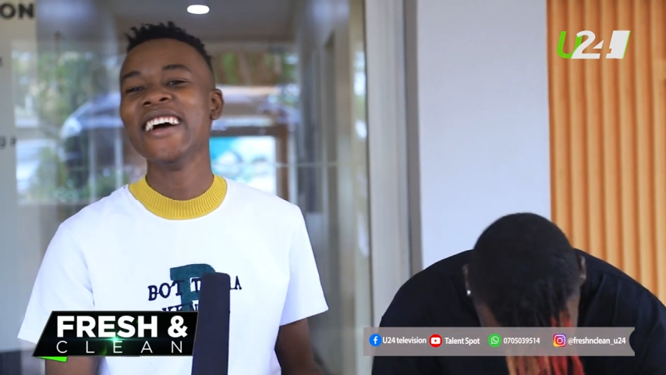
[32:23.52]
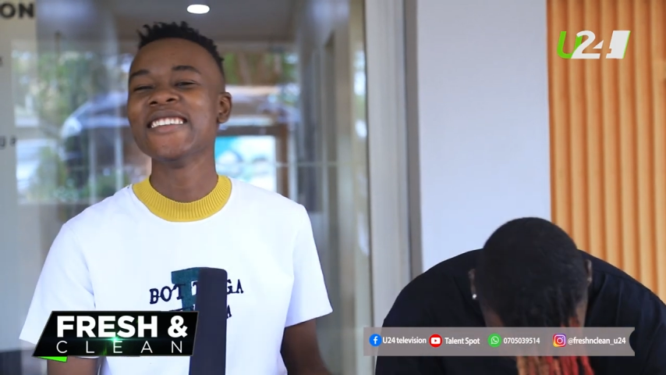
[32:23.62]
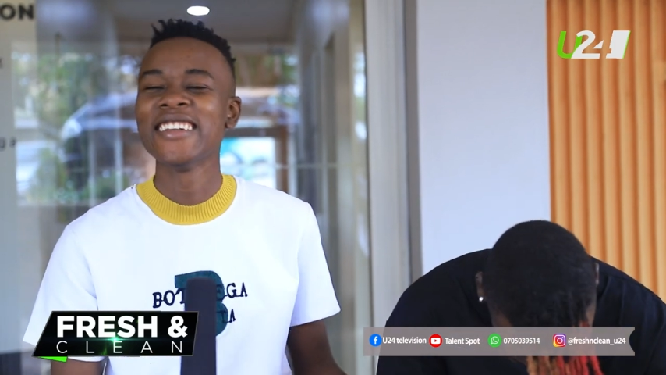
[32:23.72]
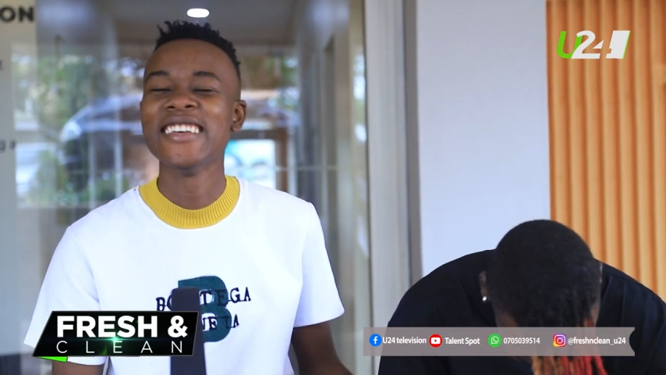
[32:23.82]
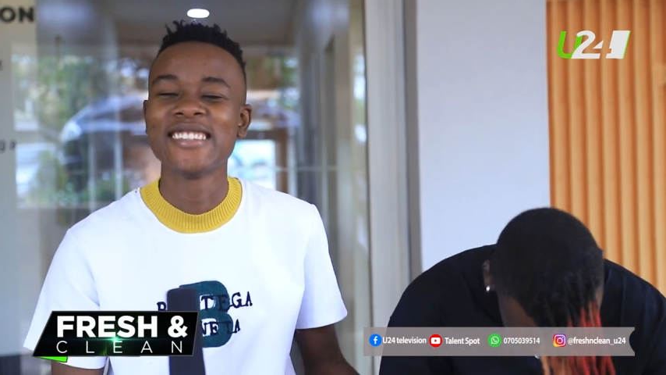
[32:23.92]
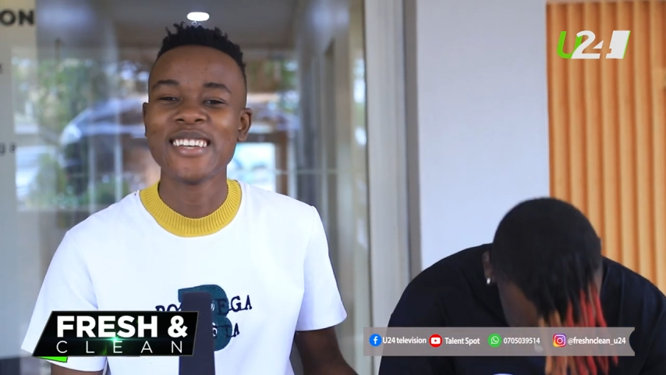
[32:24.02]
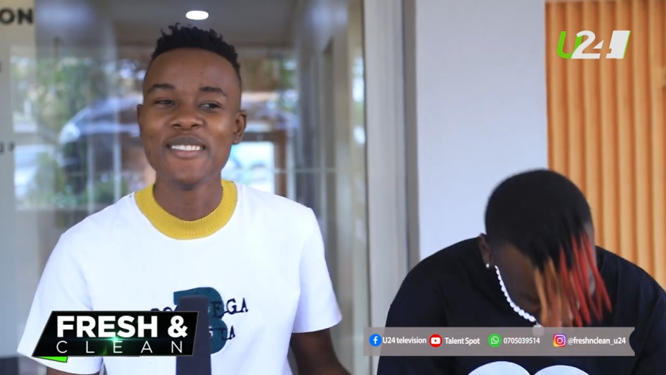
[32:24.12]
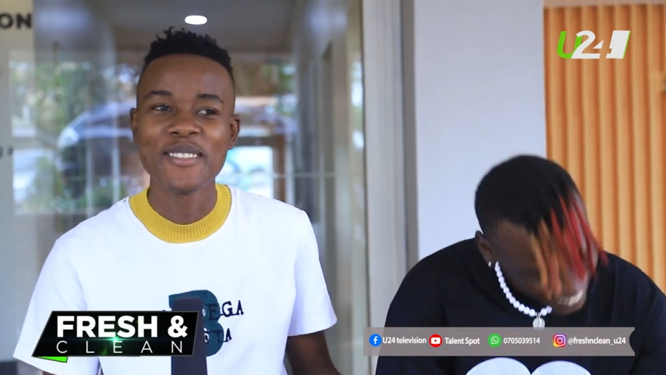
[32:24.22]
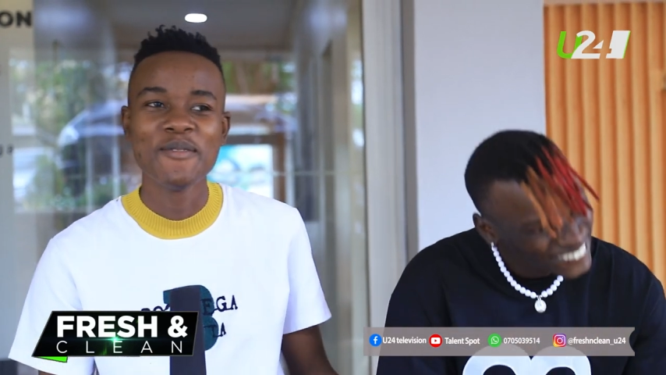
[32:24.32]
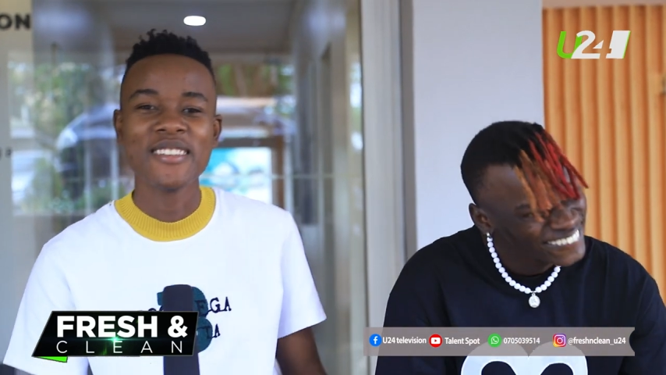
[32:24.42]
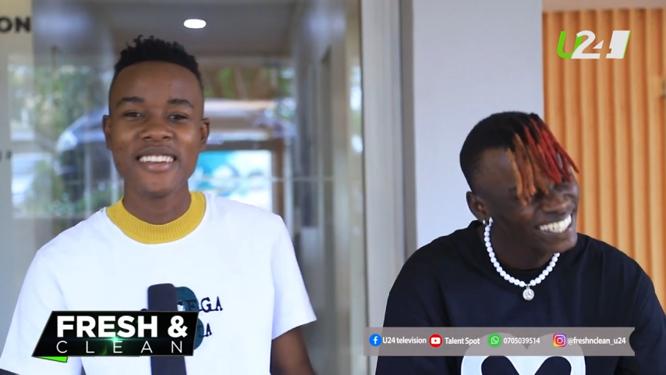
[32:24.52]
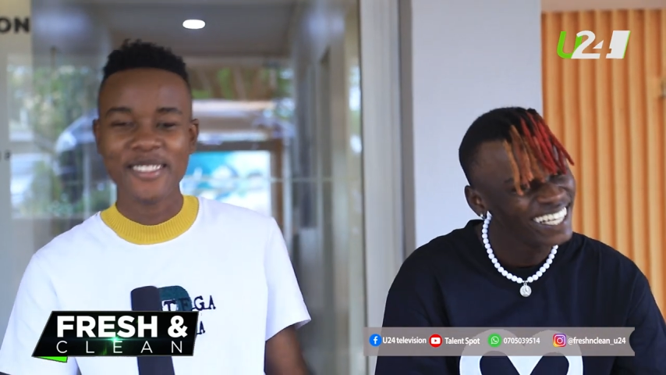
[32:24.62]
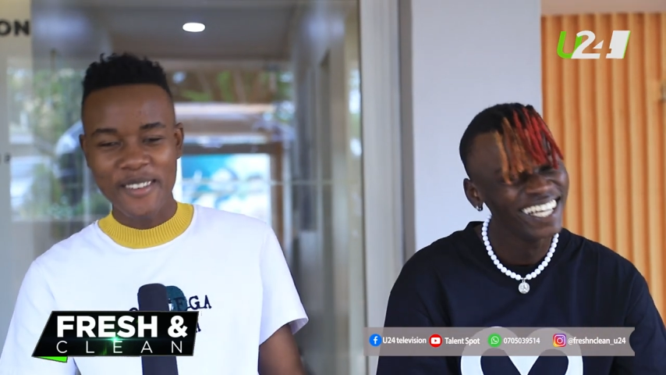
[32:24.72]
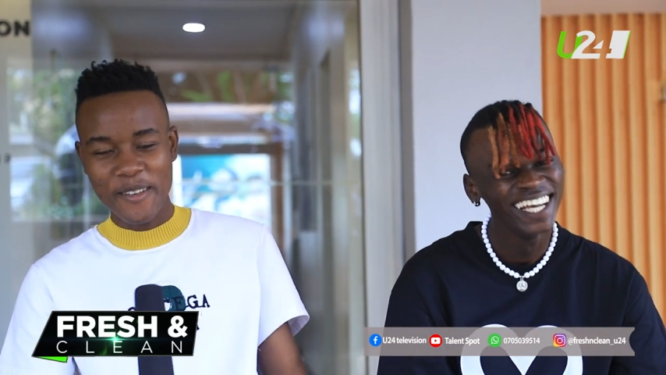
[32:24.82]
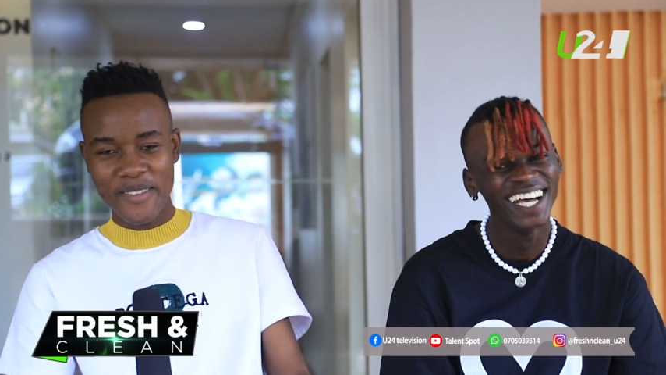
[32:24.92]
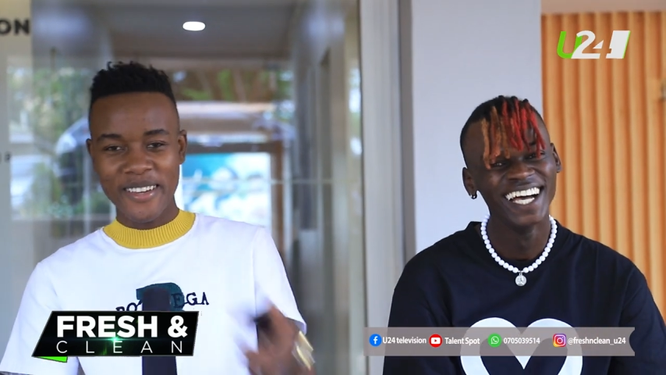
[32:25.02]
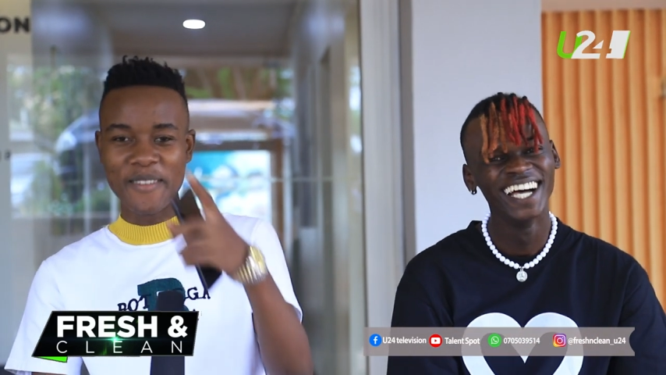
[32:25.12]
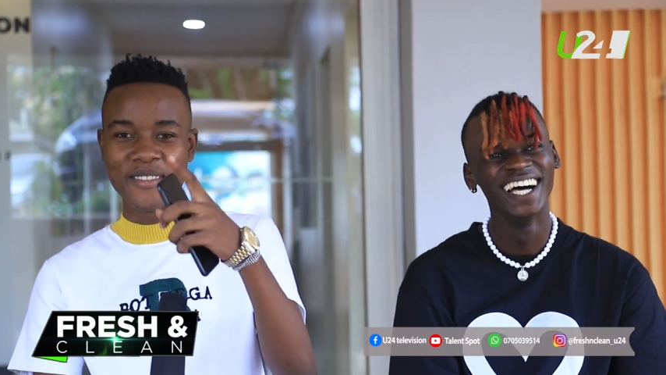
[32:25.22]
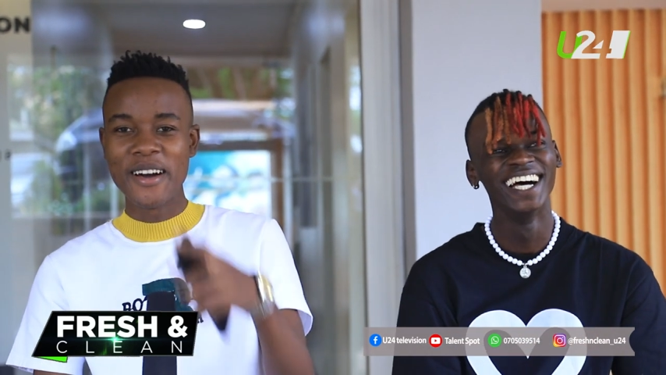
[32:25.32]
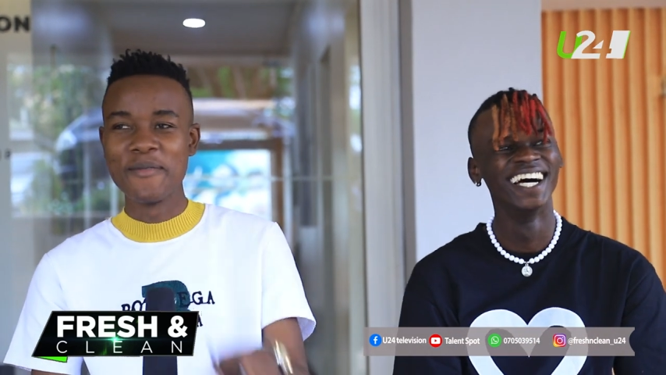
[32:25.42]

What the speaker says: And the lesson of the bonus track be coming